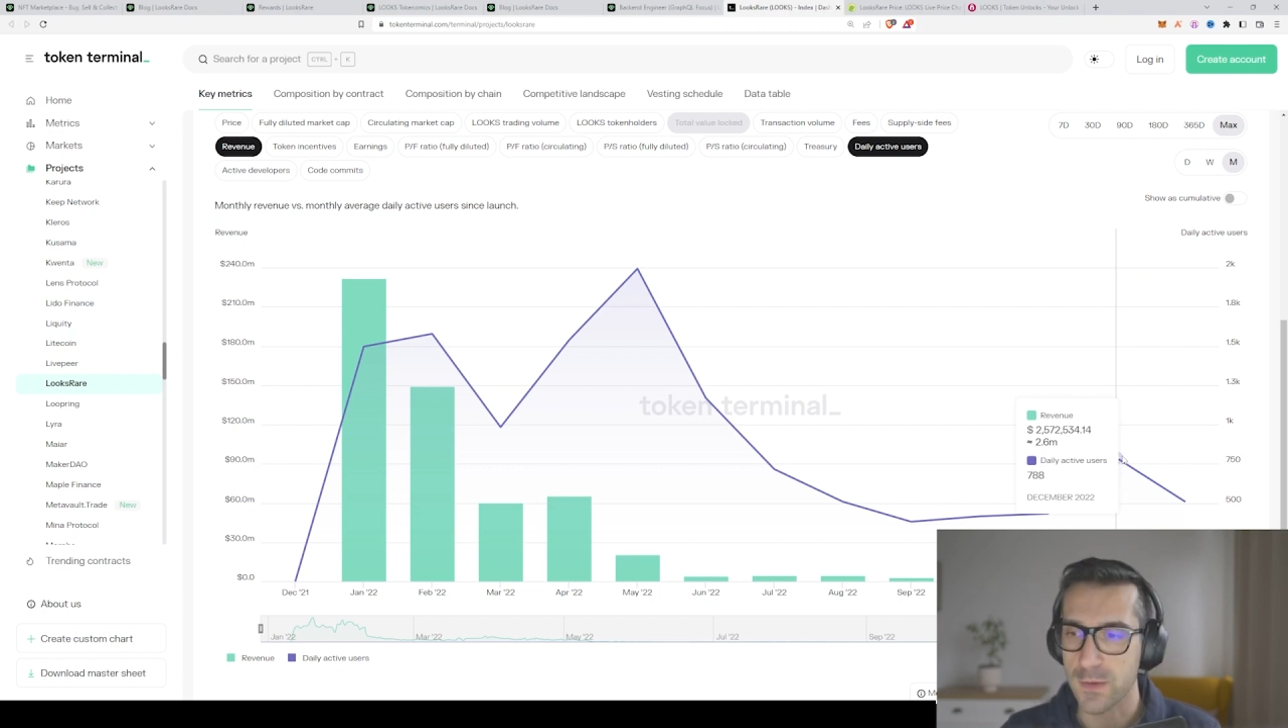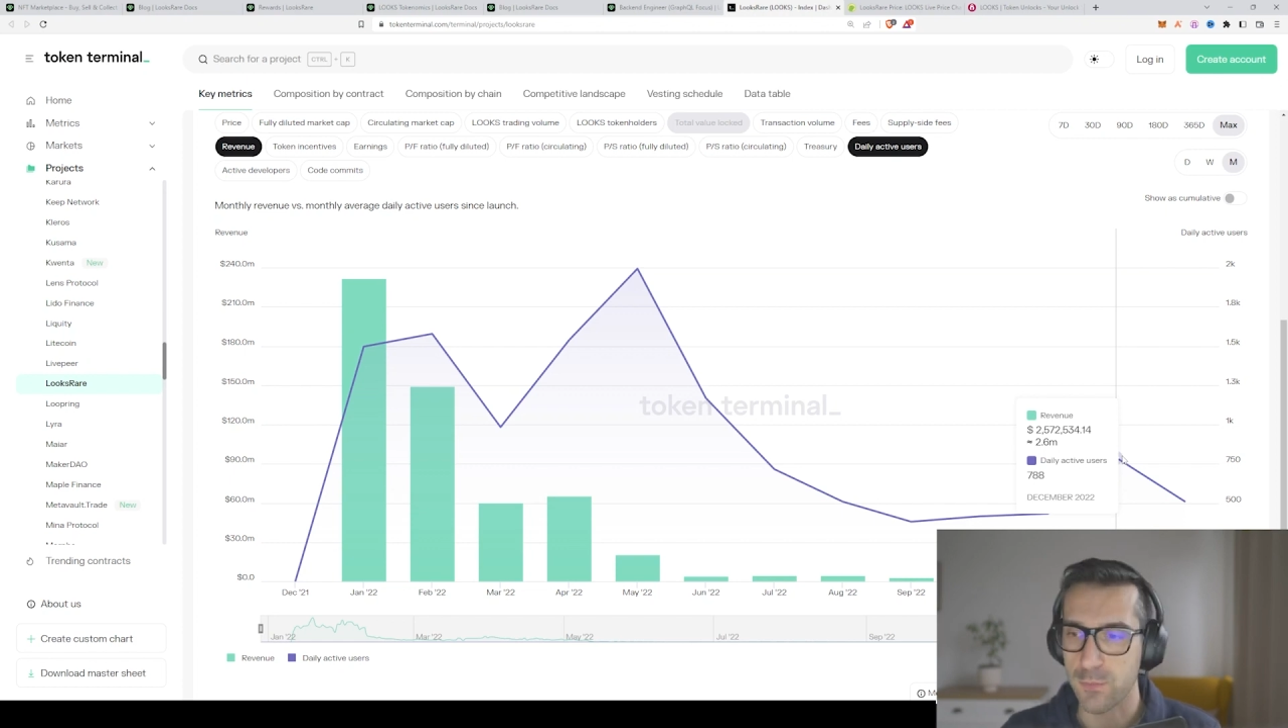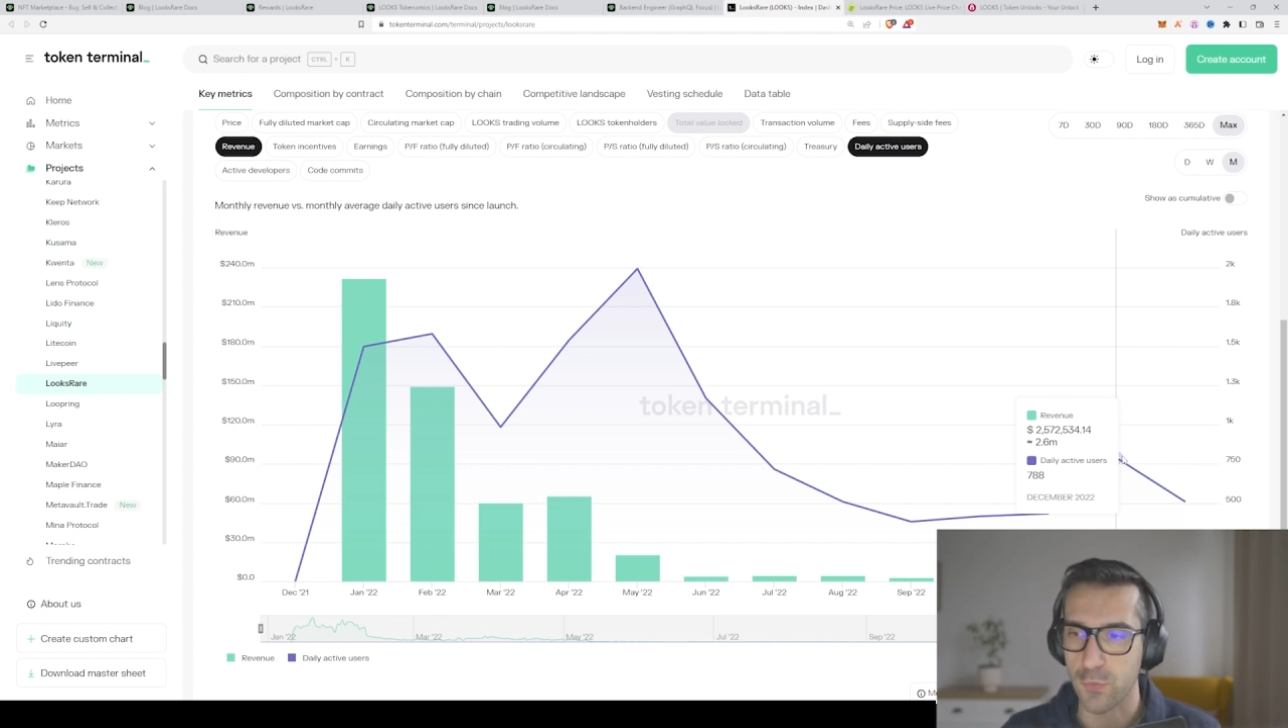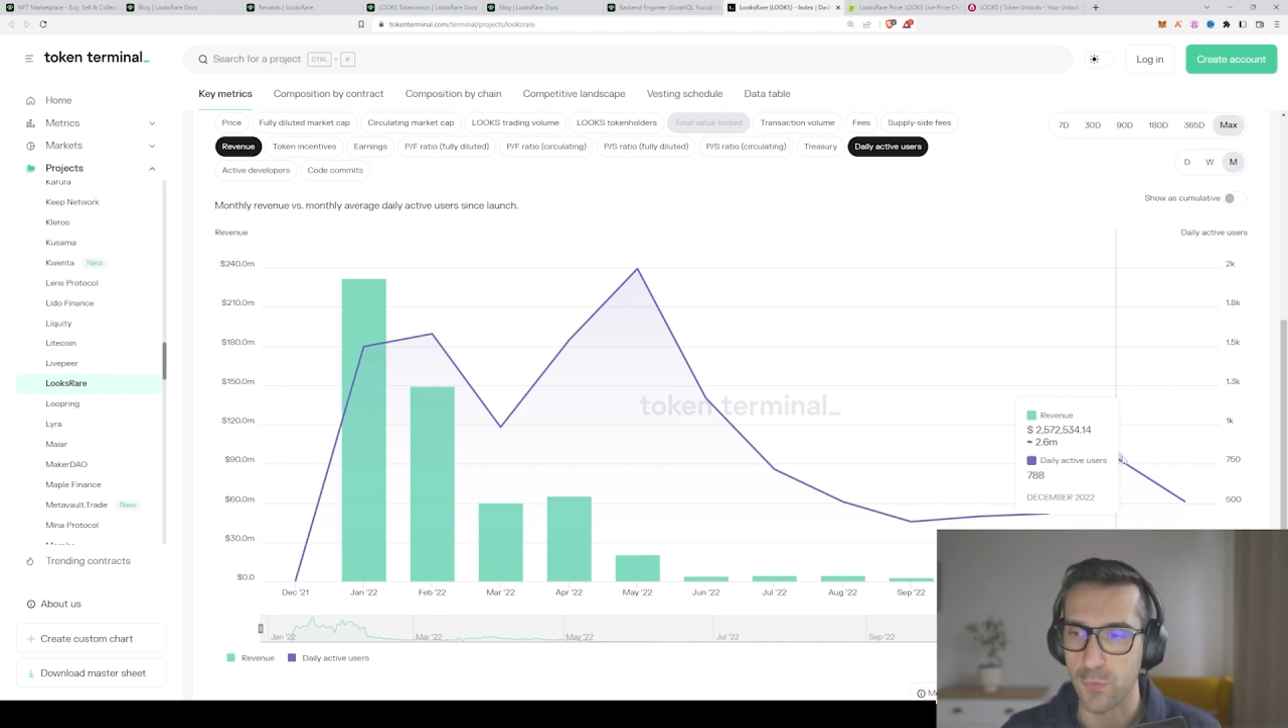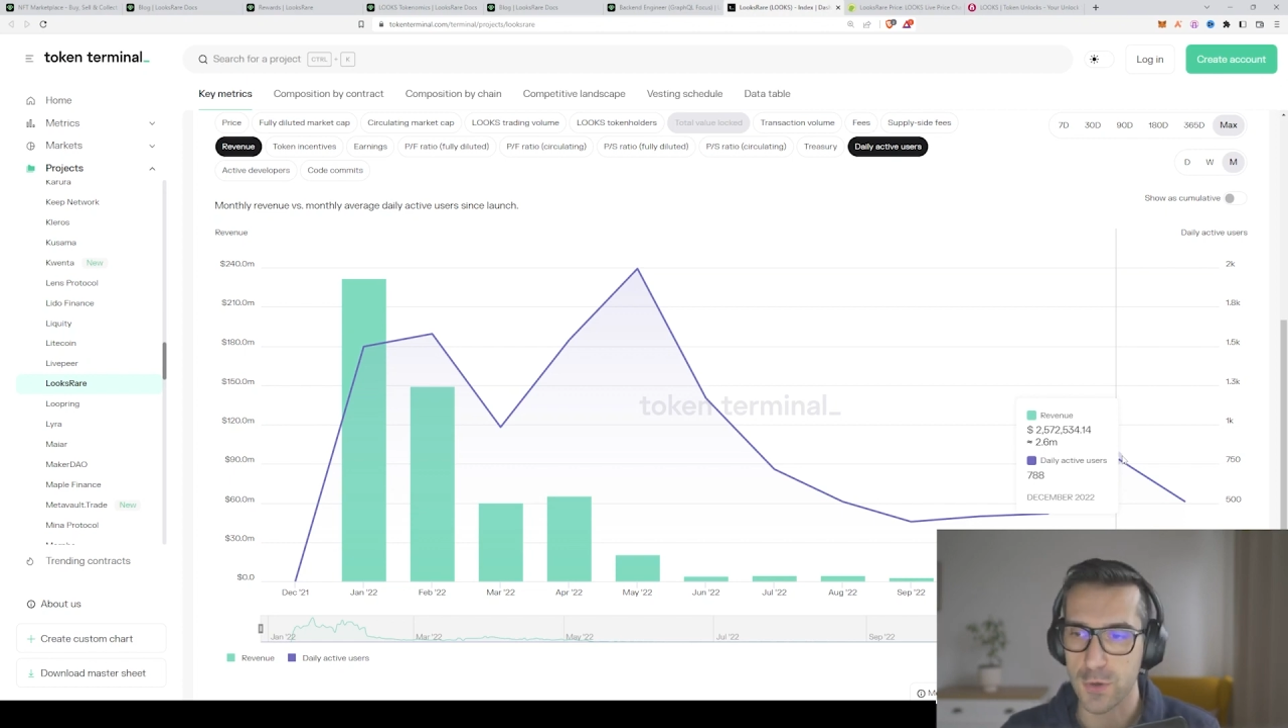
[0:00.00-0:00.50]
the
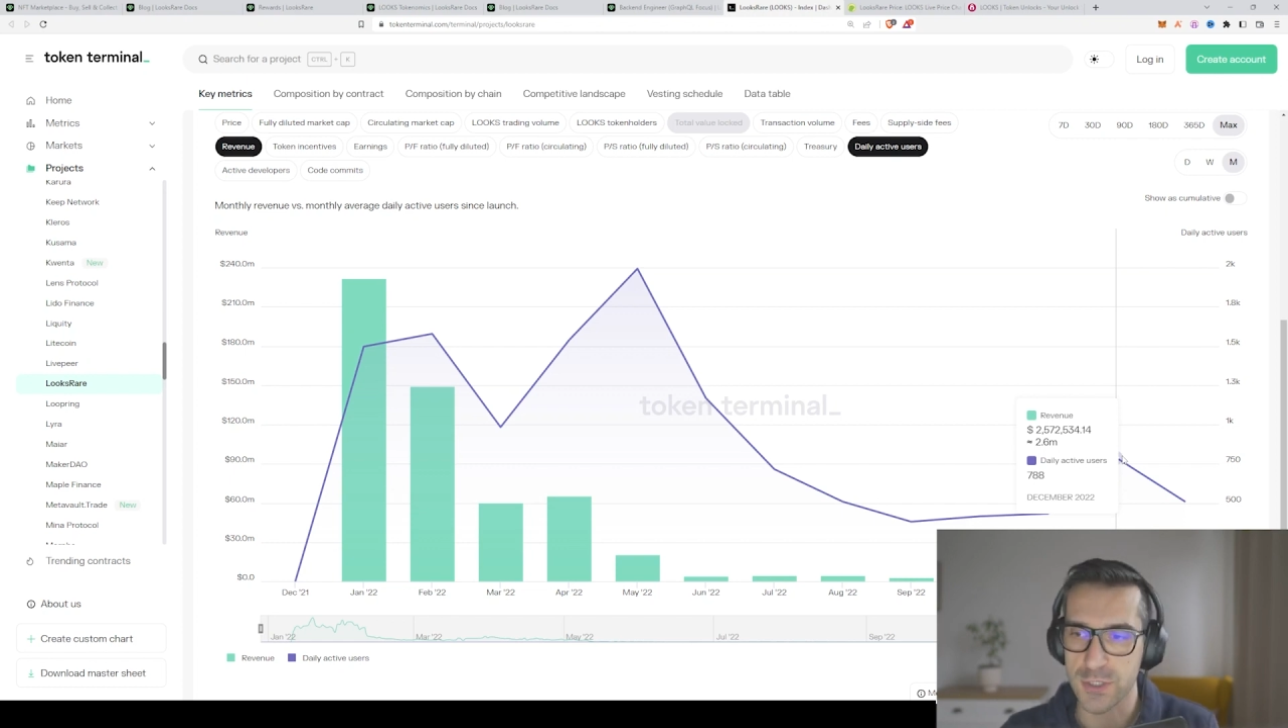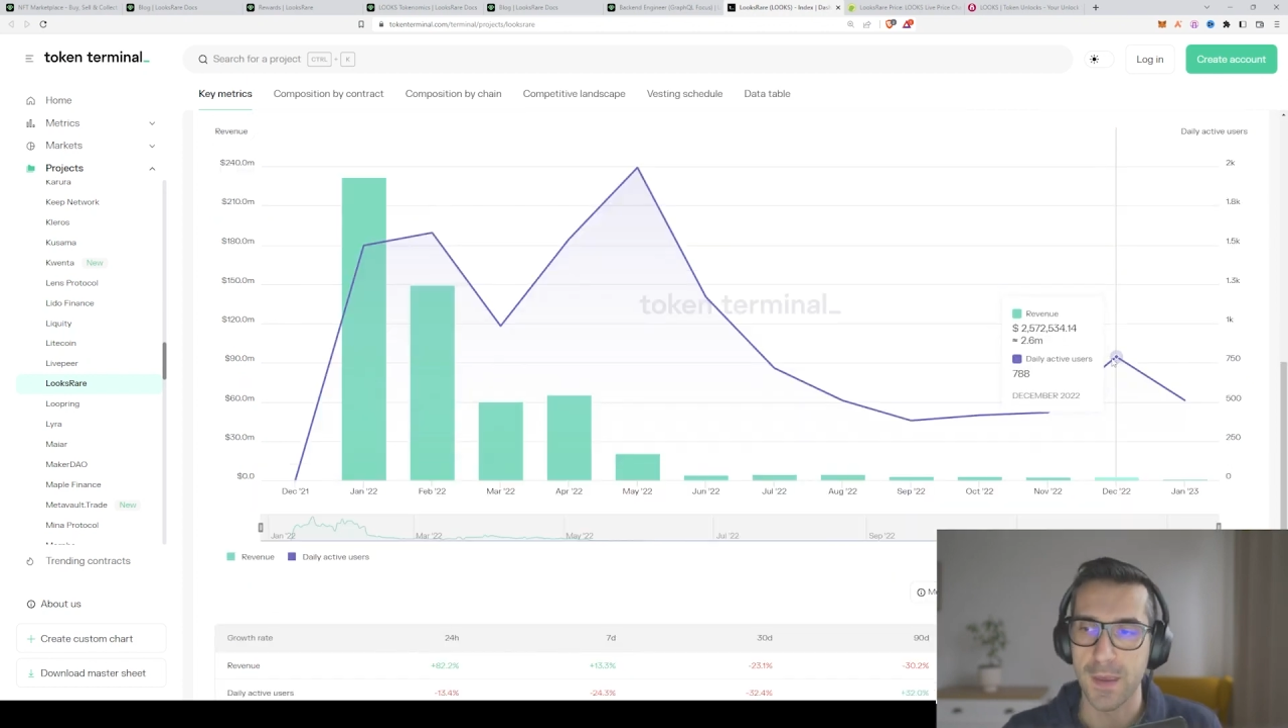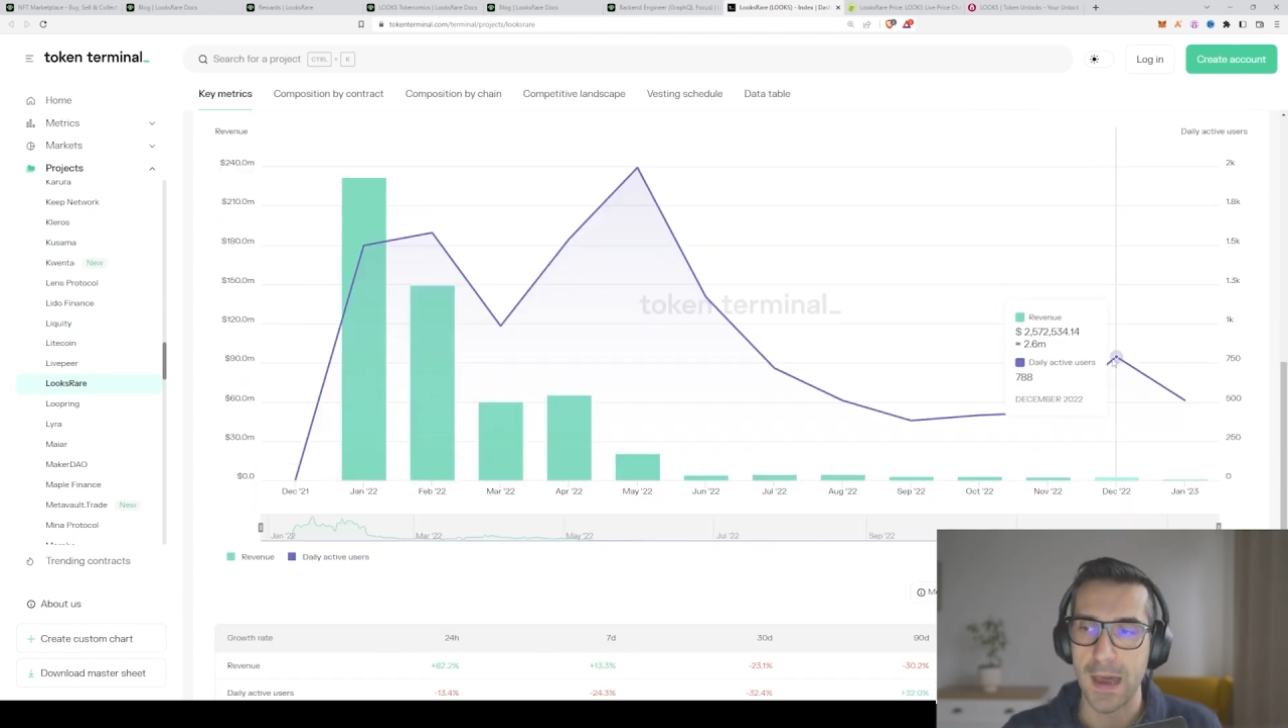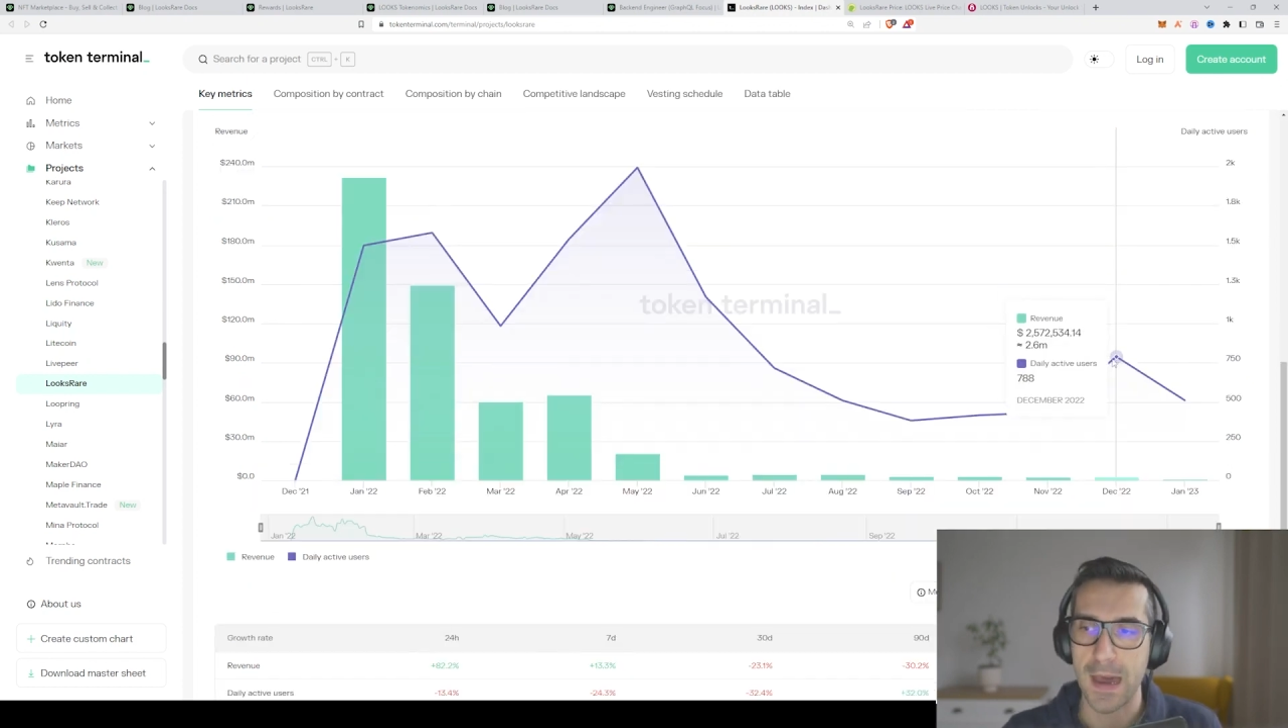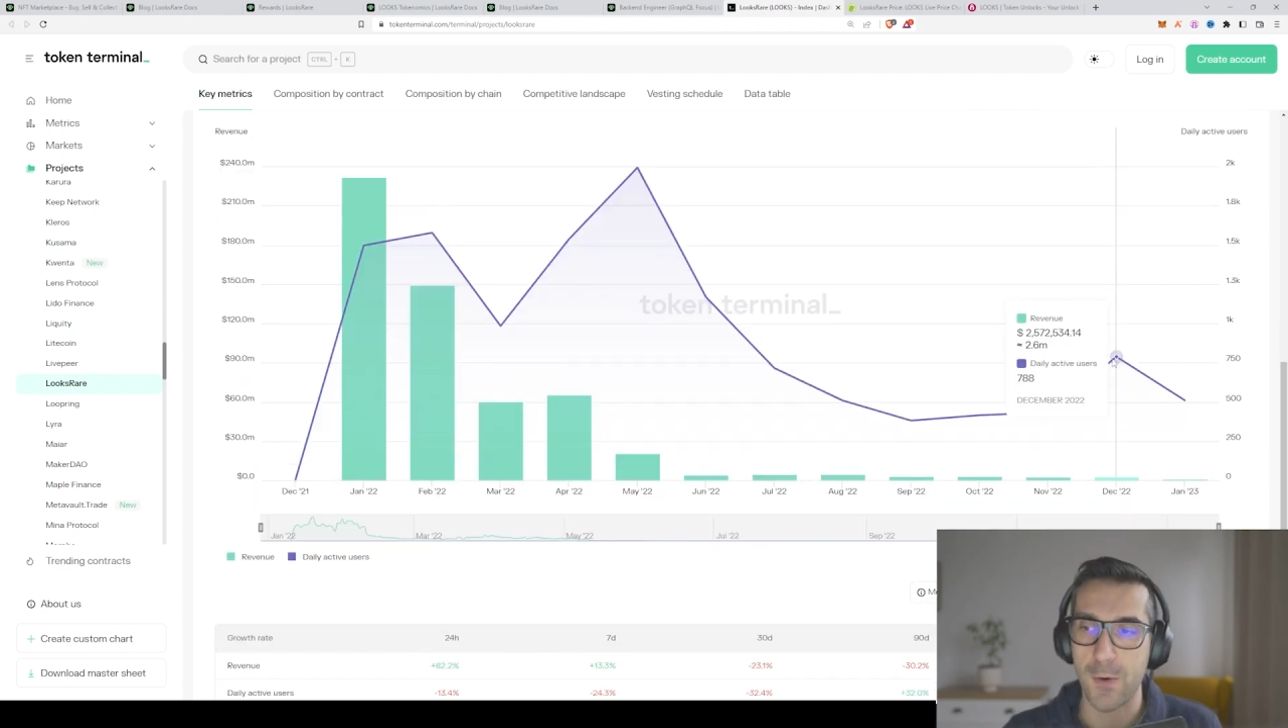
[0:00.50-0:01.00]
project